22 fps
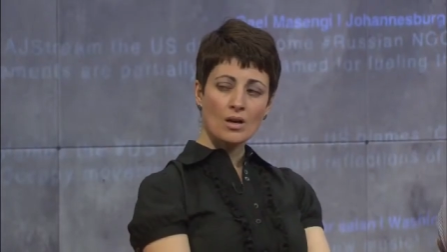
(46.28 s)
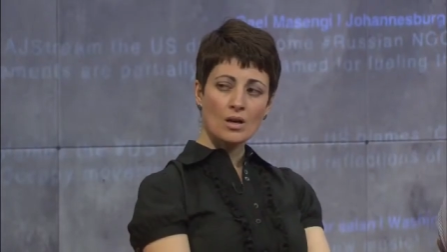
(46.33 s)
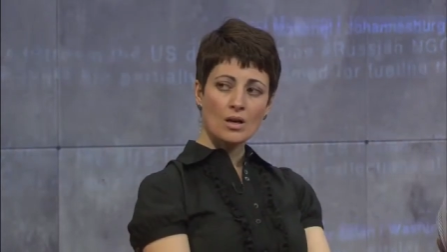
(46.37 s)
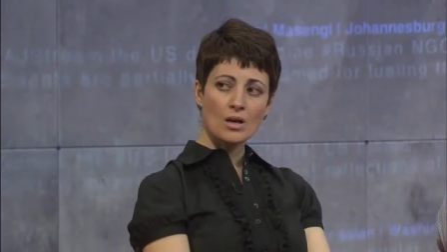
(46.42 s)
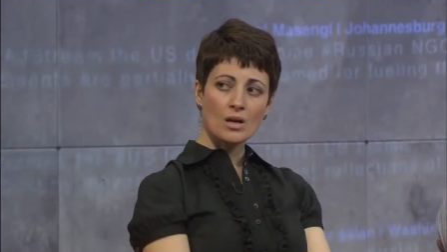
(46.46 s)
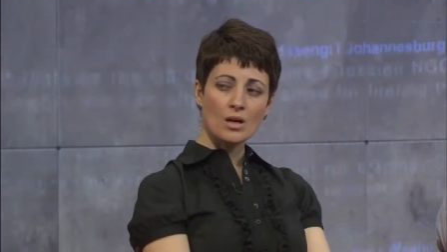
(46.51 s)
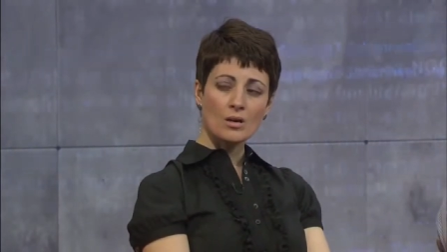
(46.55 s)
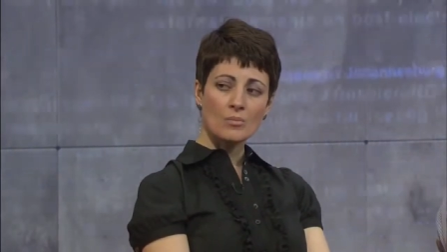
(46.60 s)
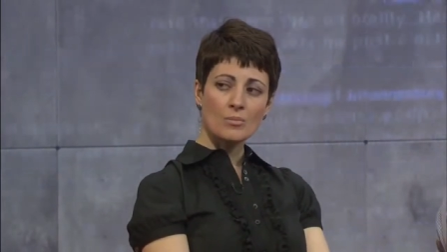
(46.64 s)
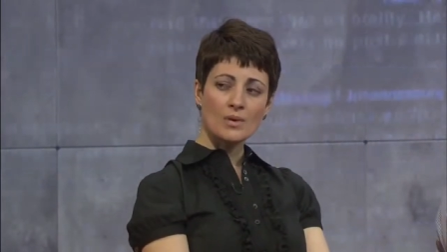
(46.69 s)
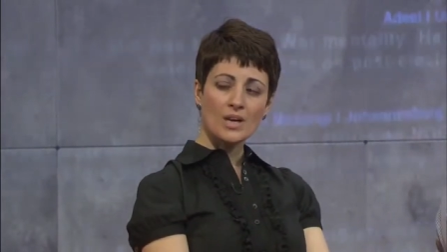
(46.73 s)

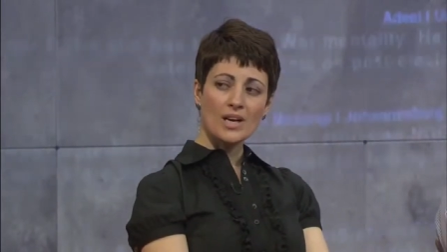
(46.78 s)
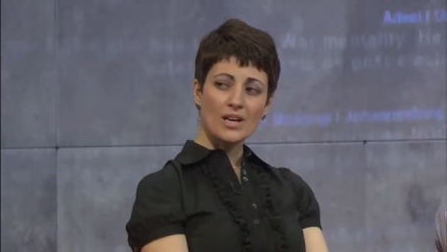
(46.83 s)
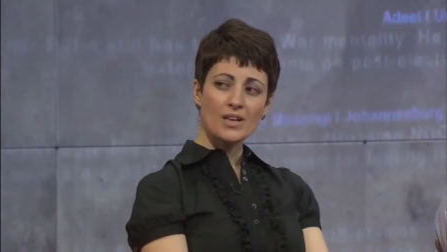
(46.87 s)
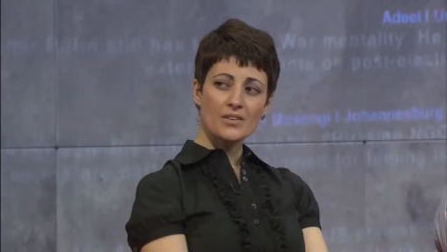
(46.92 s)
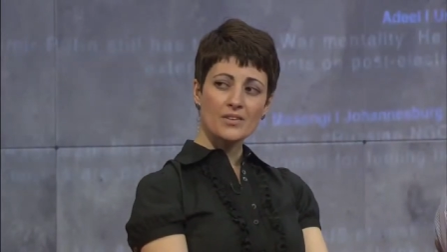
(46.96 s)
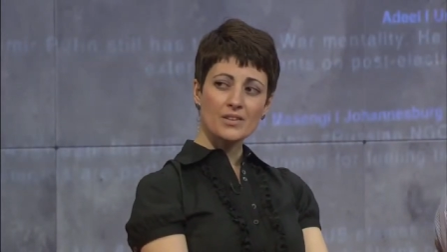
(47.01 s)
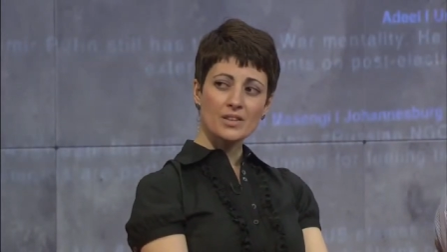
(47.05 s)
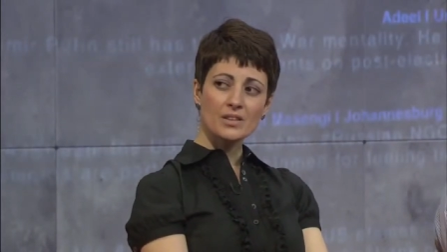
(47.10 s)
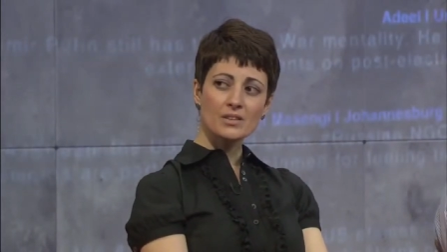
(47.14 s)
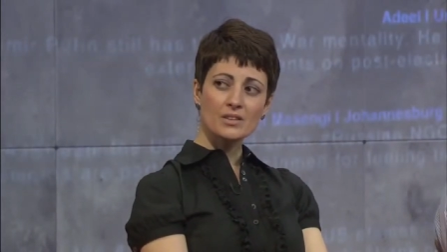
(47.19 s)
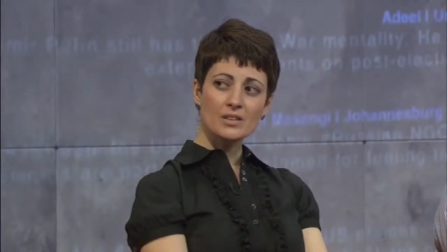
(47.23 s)
I
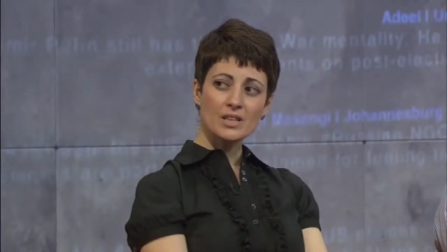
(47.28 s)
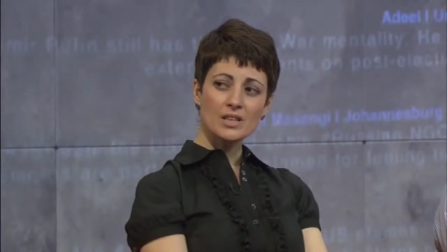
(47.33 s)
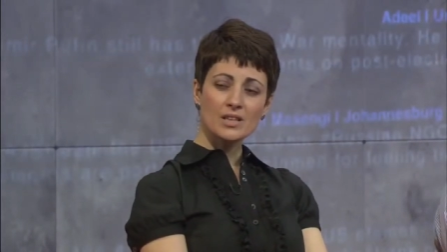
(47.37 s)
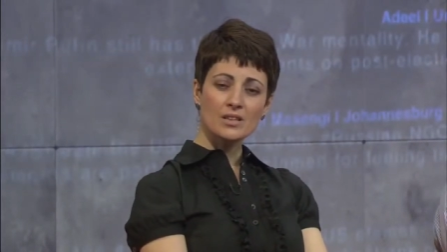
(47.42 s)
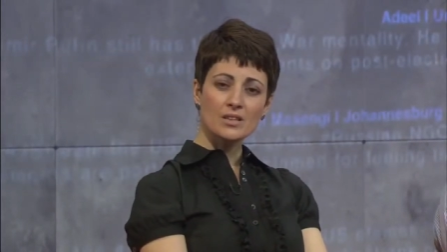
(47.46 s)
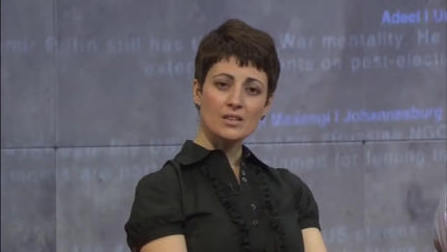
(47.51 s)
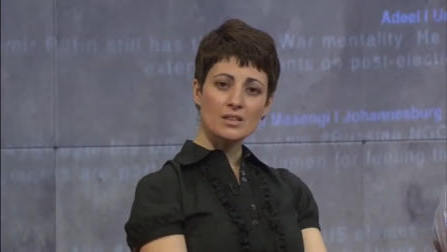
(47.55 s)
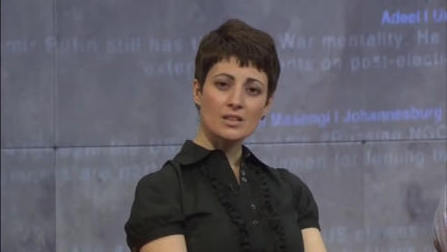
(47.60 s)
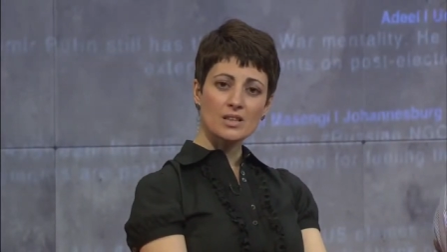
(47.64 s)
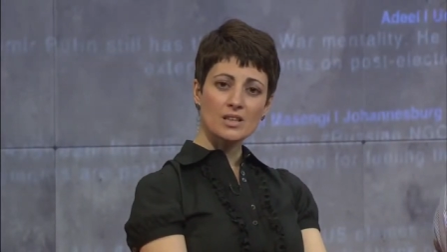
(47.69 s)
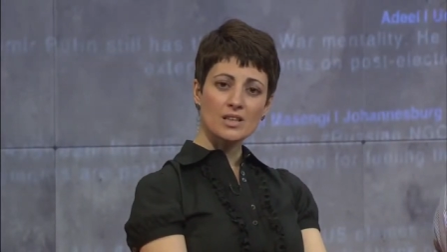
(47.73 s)
think that
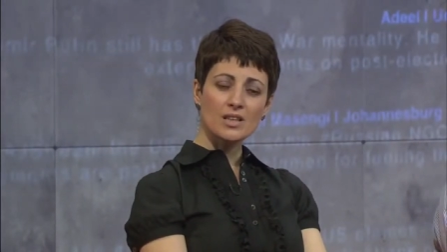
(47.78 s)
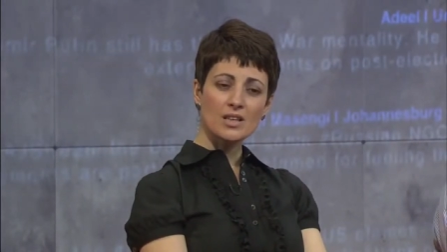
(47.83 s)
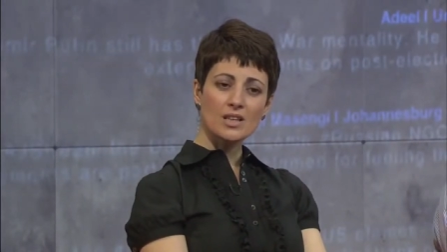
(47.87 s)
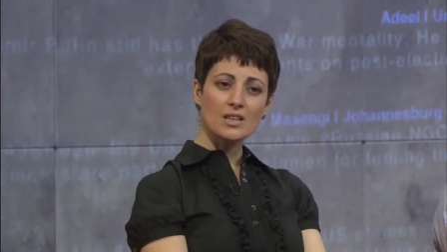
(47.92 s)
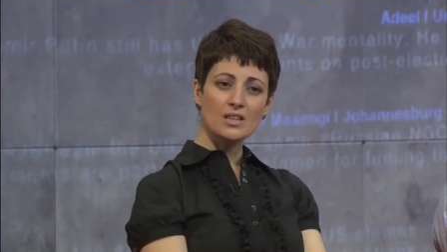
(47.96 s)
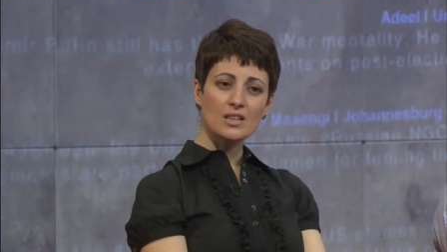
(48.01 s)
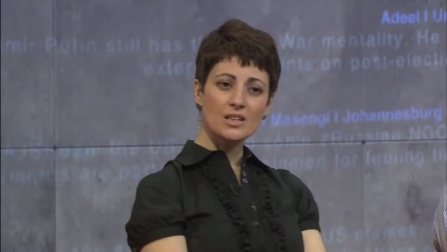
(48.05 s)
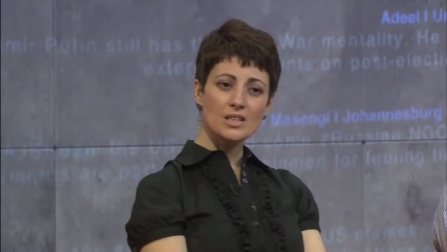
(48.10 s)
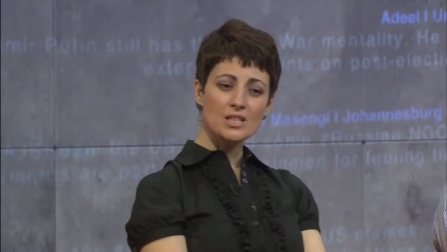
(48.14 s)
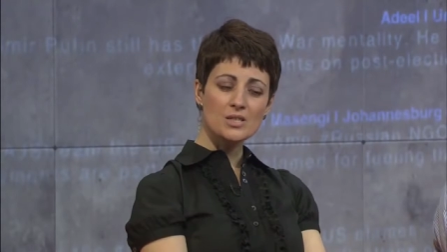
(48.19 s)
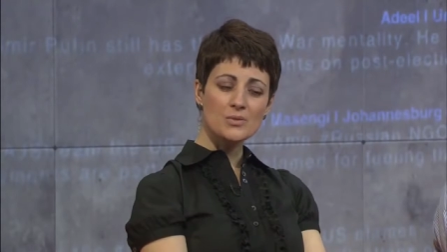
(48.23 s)

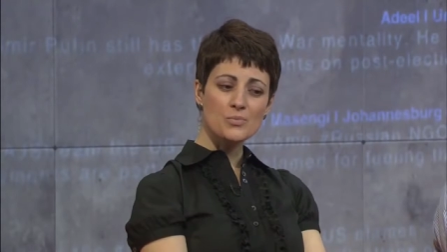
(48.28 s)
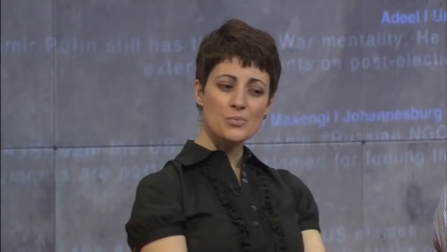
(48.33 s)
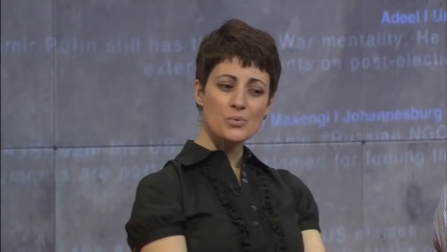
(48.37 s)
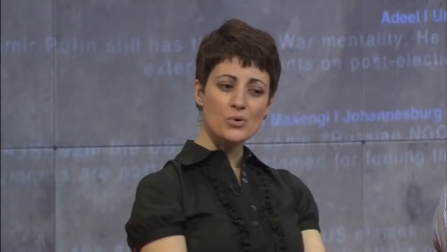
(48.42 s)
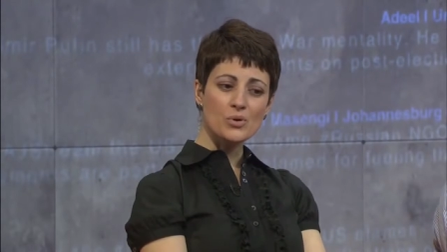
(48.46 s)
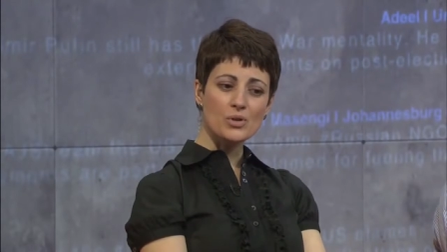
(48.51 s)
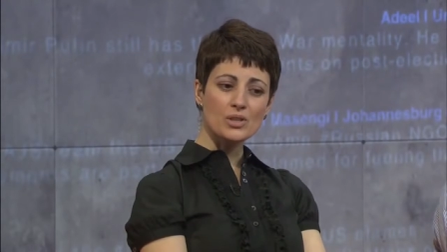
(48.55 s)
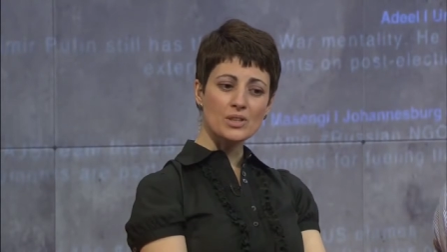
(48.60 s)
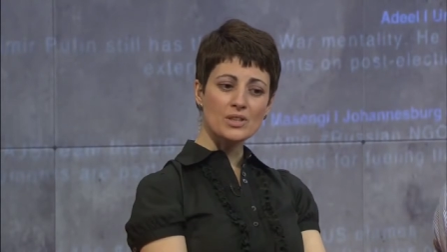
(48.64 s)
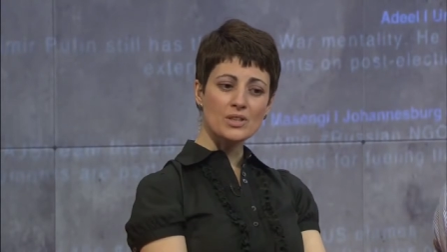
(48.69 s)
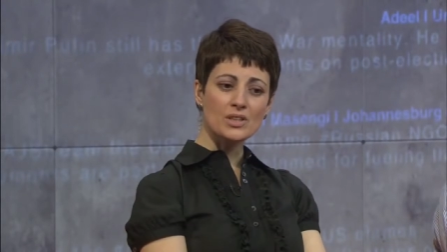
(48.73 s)
at this
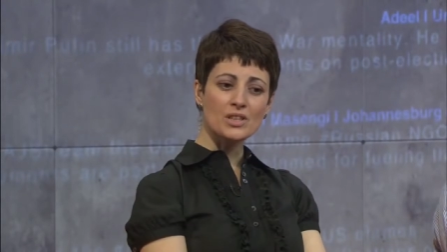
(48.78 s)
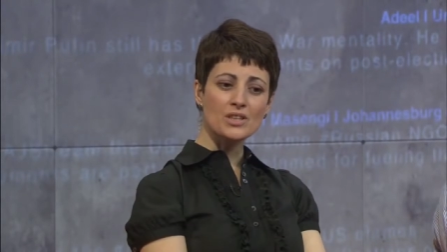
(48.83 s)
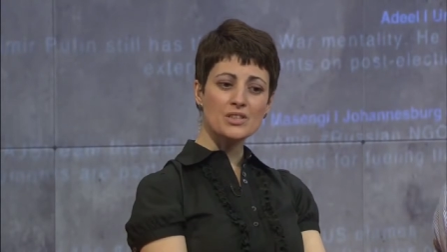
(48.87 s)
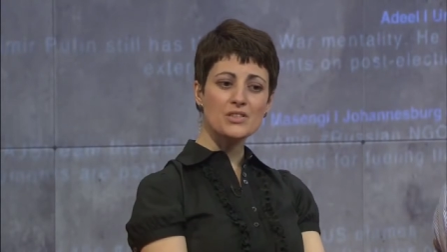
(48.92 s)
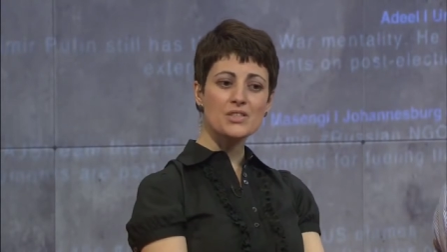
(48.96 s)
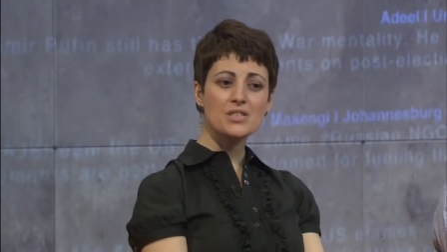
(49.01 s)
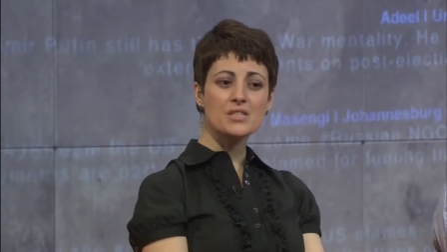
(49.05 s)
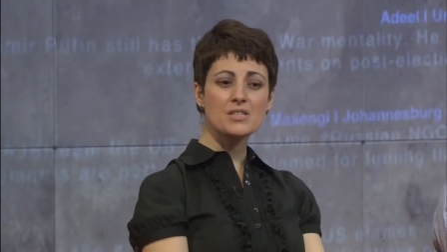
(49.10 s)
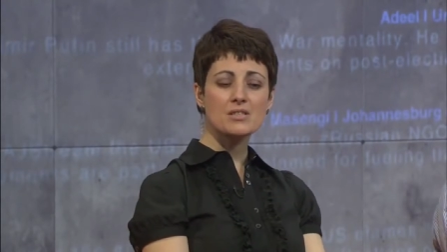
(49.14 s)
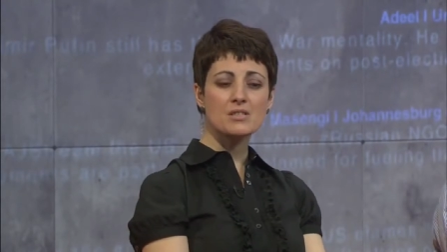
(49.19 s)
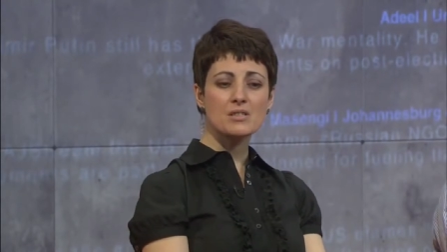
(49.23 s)
point, there
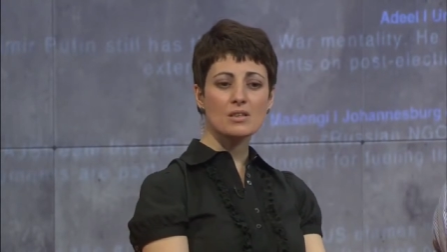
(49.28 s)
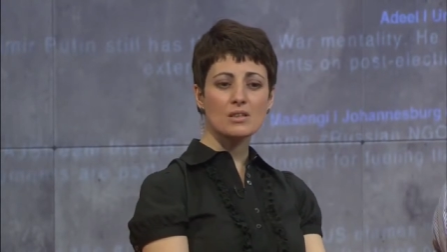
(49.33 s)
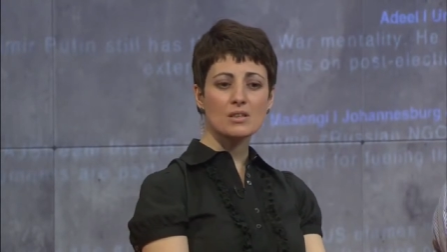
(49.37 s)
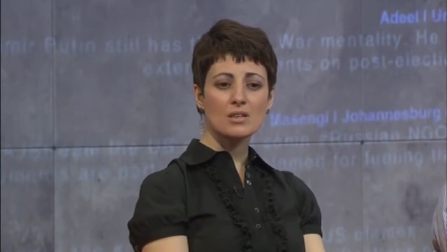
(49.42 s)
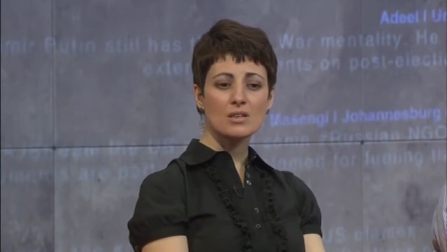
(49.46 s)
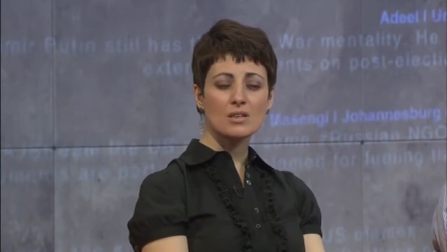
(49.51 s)
is